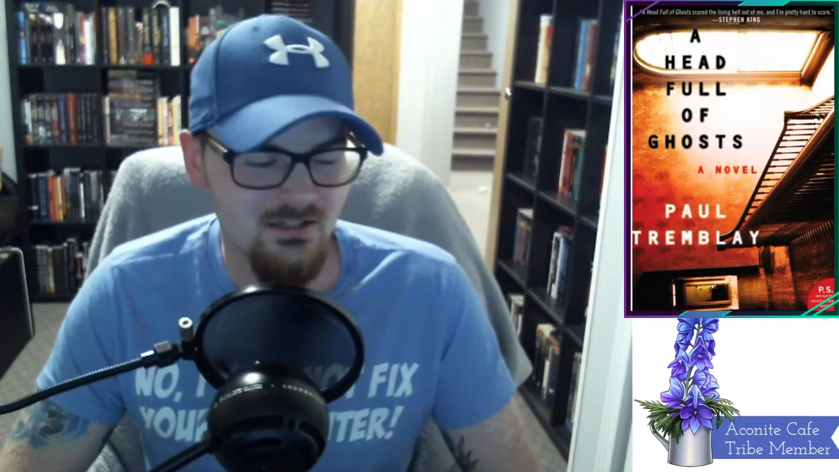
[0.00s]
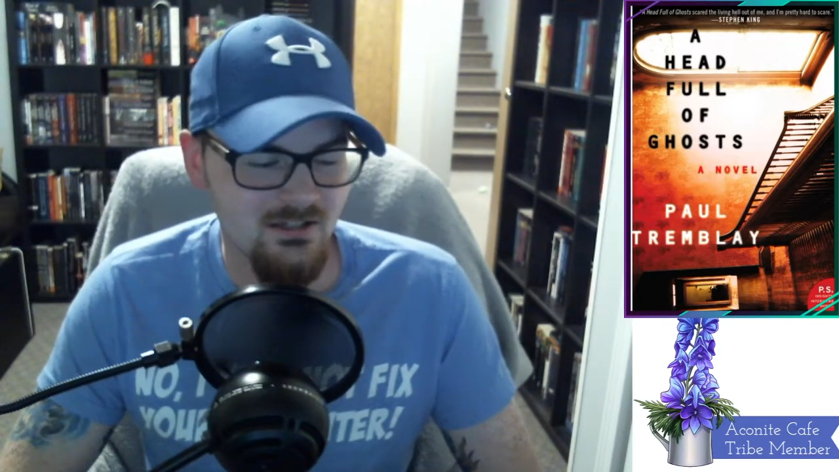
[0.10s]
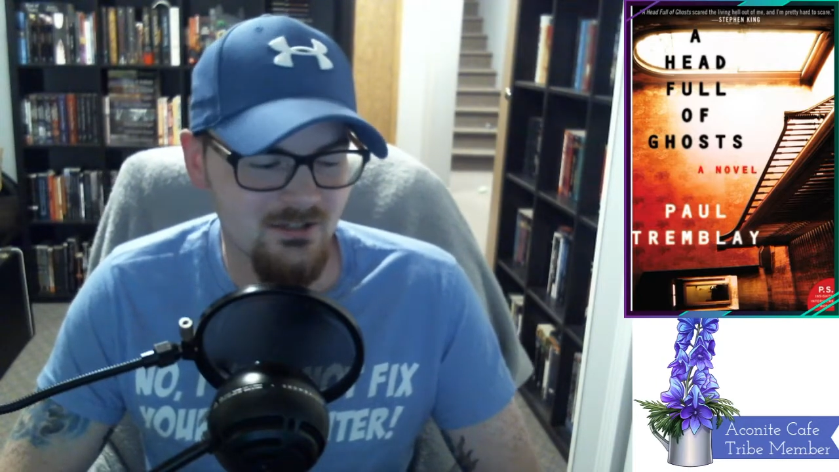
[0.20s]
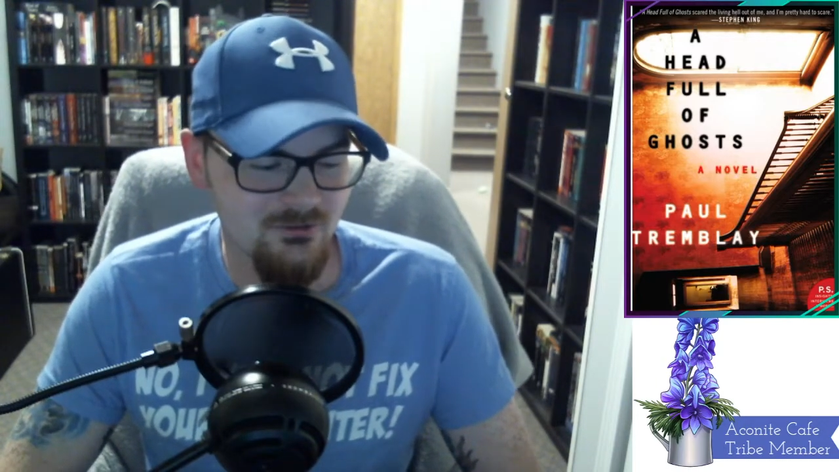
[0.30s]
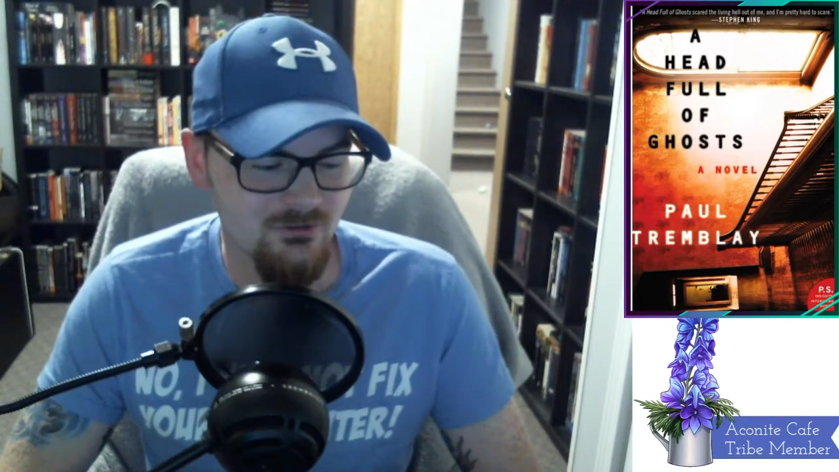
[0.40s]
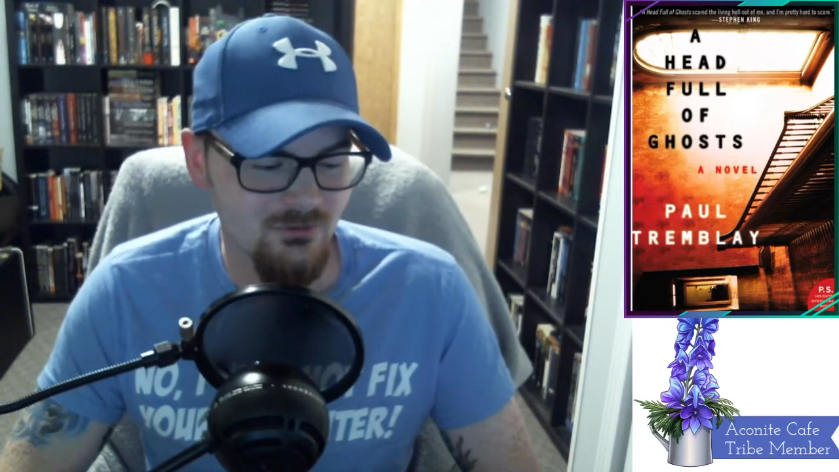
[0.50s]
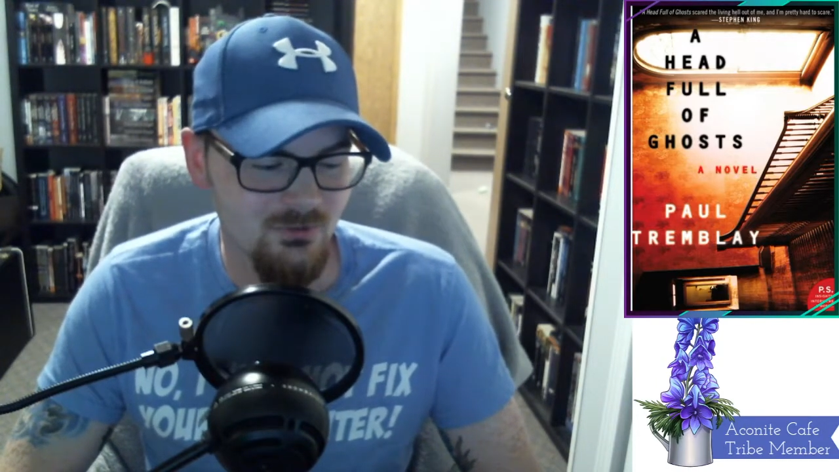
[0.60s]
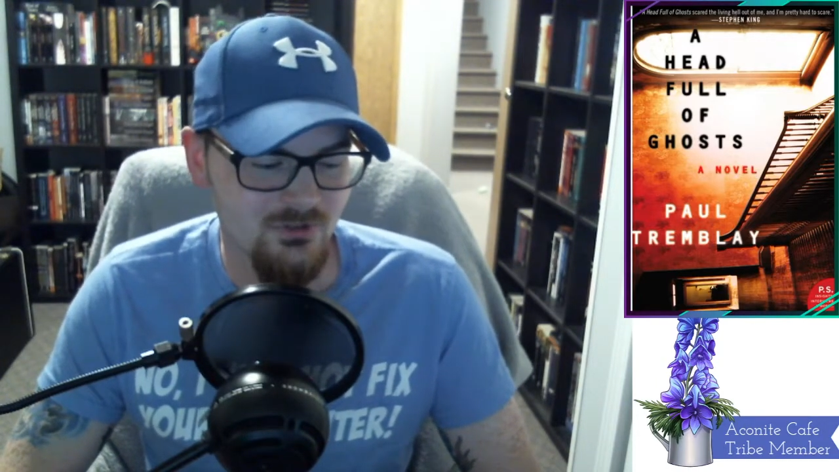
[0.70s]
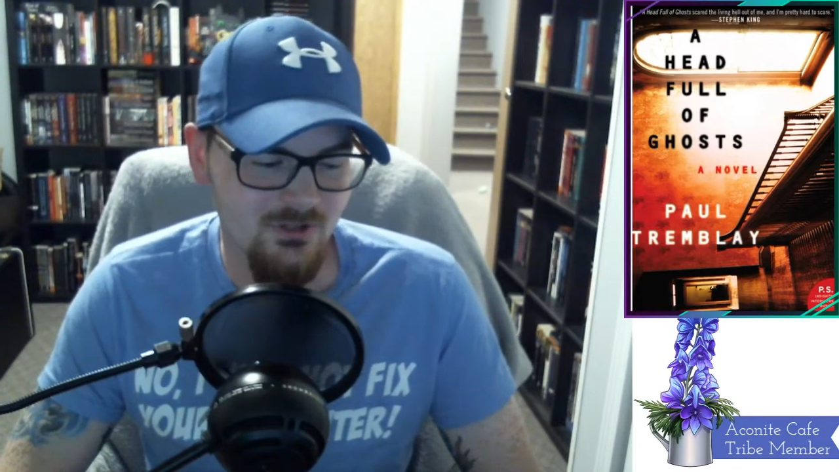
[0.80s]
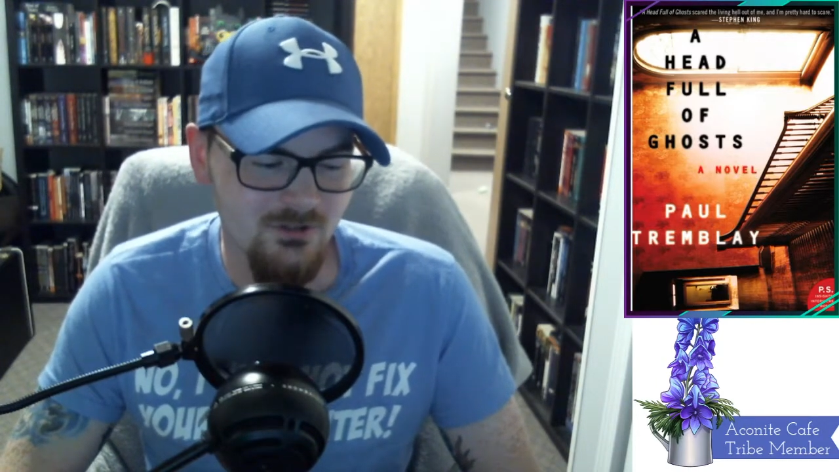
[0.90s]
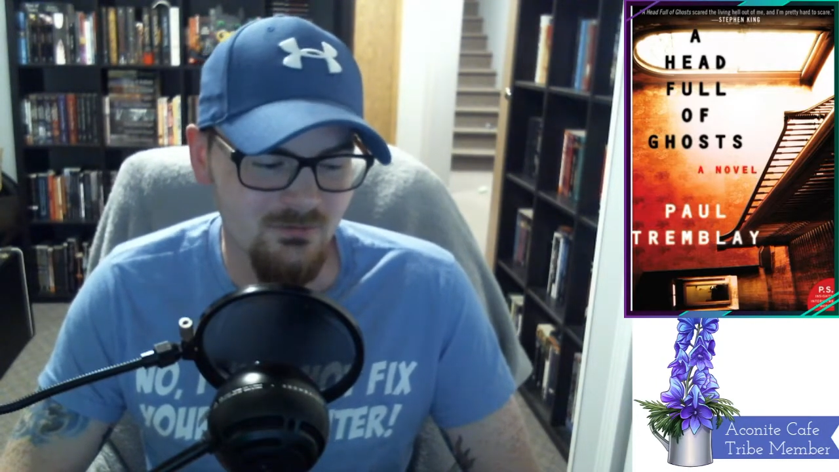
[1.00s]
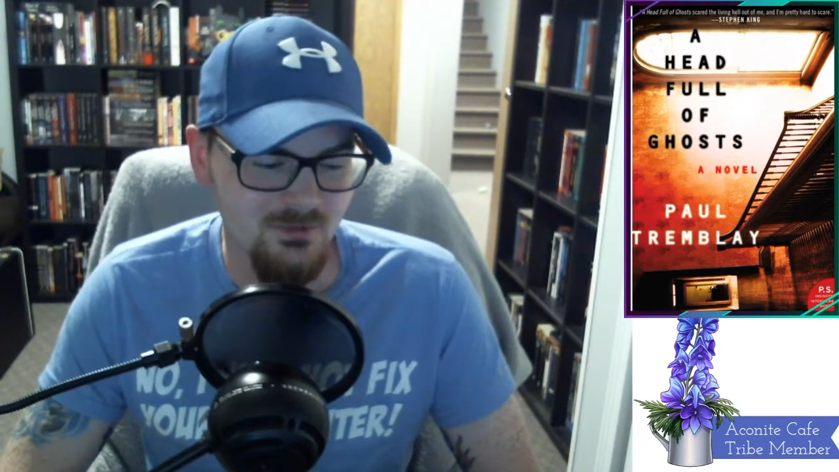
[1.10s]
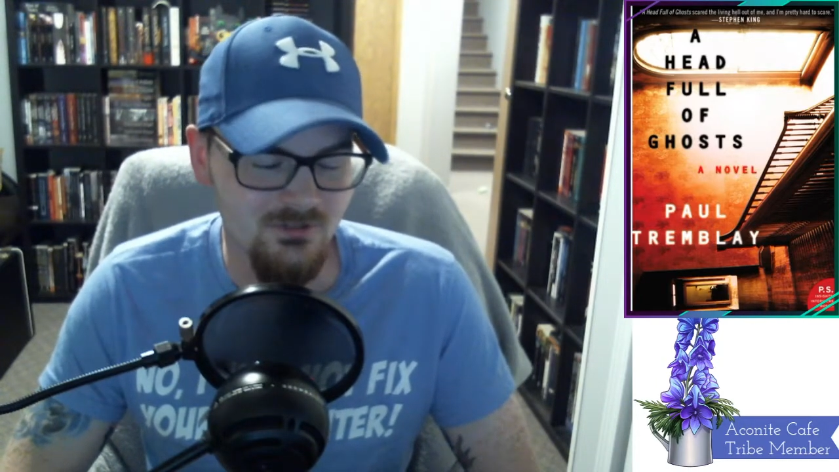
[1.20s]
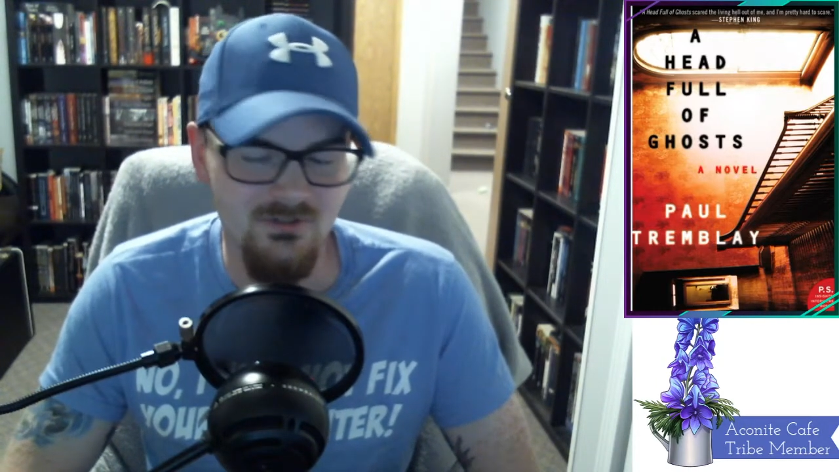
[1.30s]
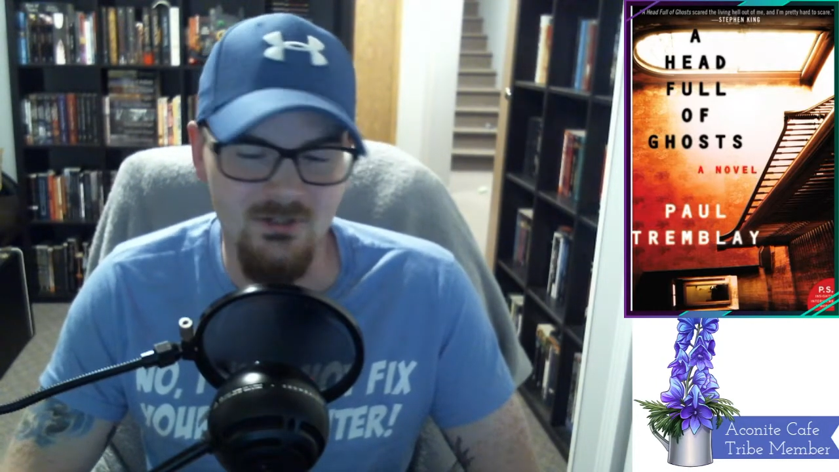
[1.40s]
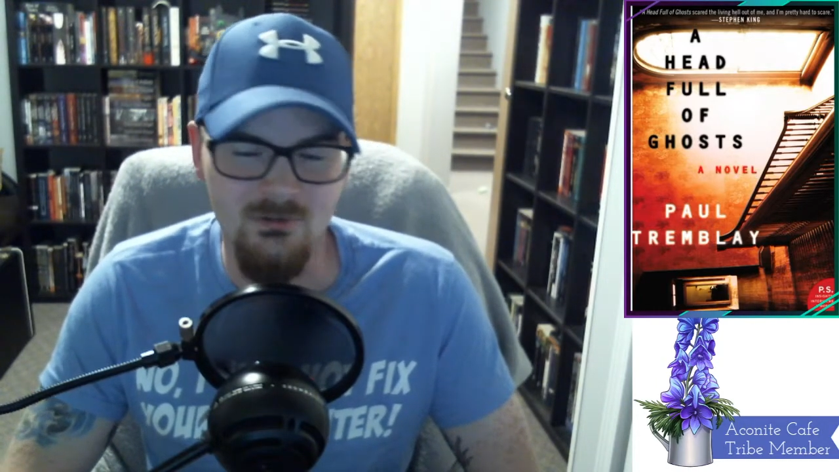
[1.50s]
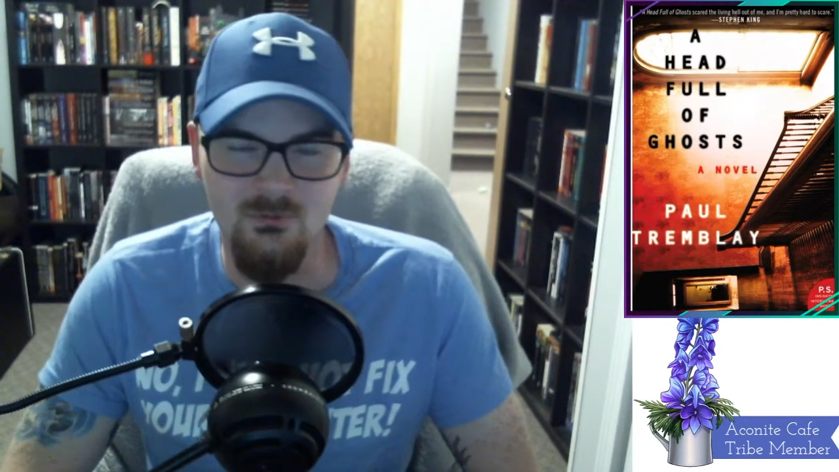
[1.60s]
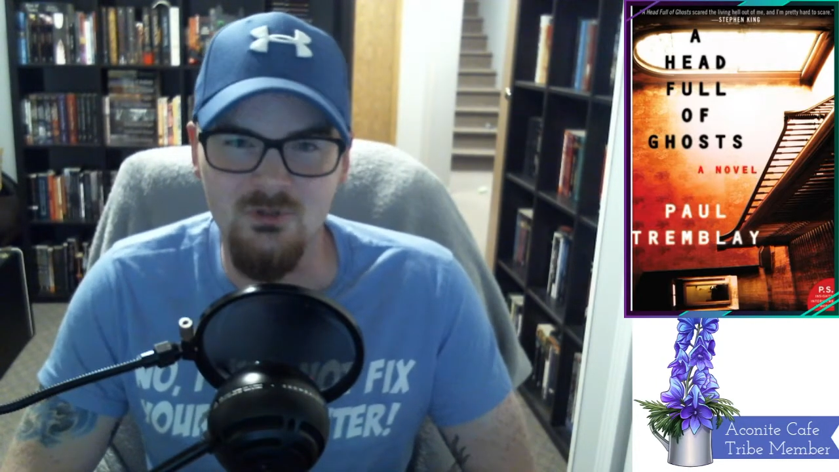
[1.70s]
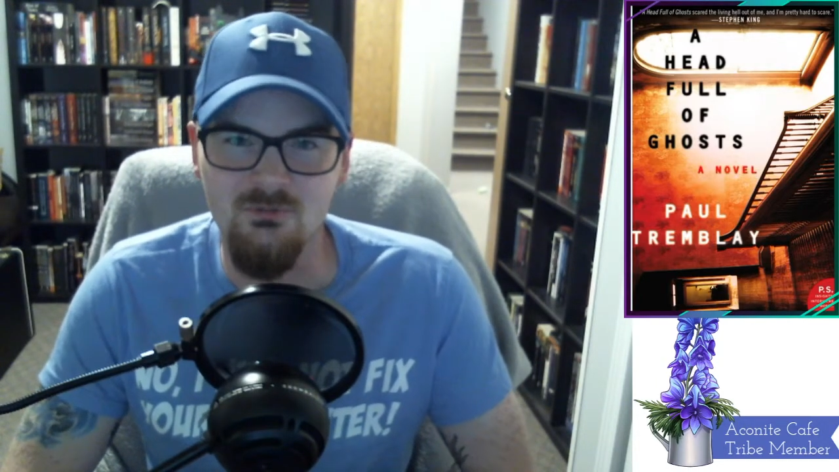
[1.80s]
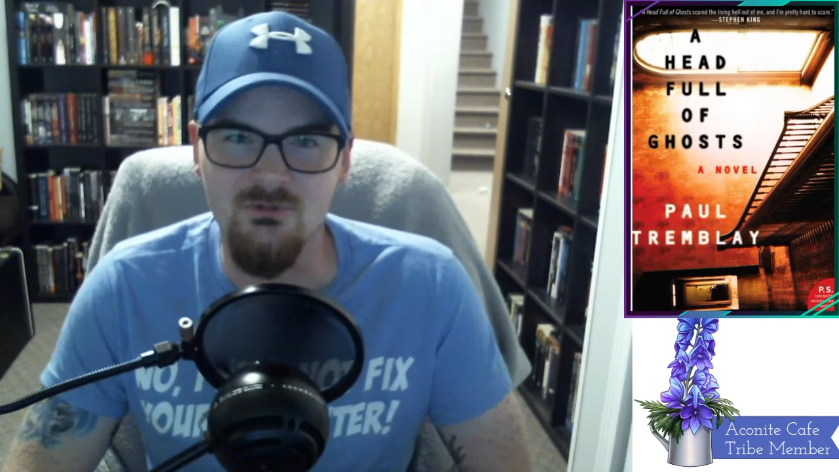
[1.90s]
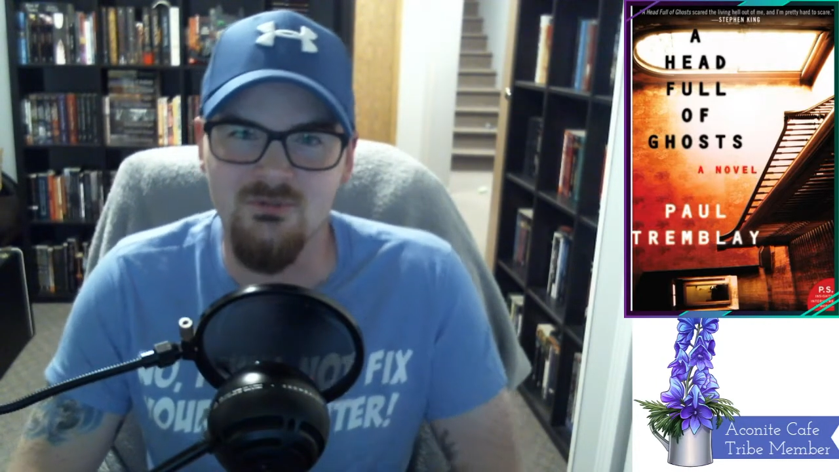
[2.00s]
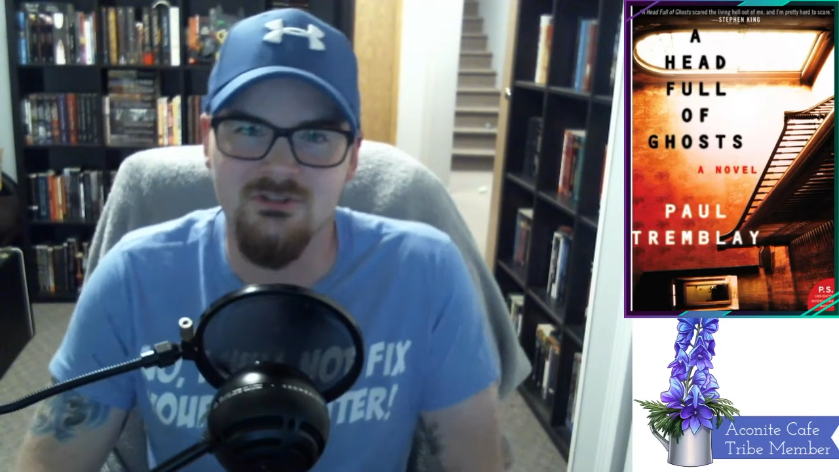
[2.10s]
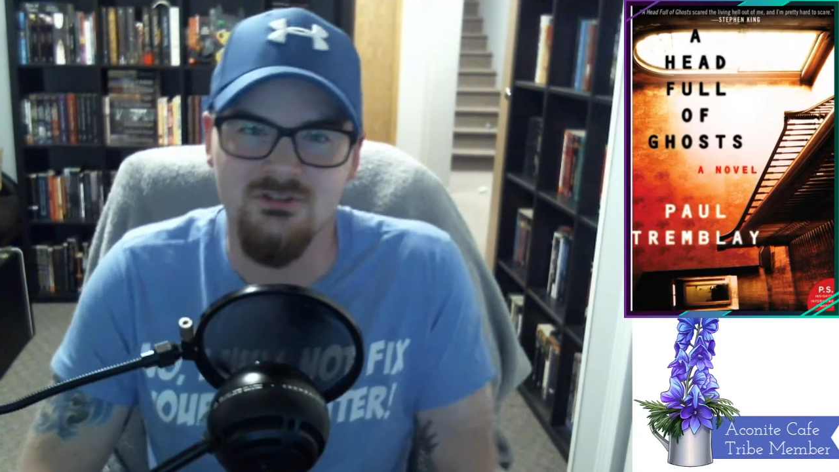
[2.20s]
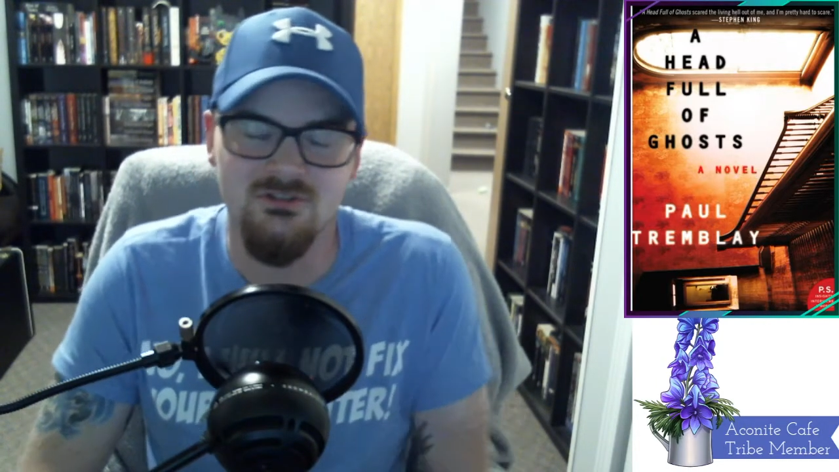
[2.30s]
and you just want to talk about it. That was me pretty much.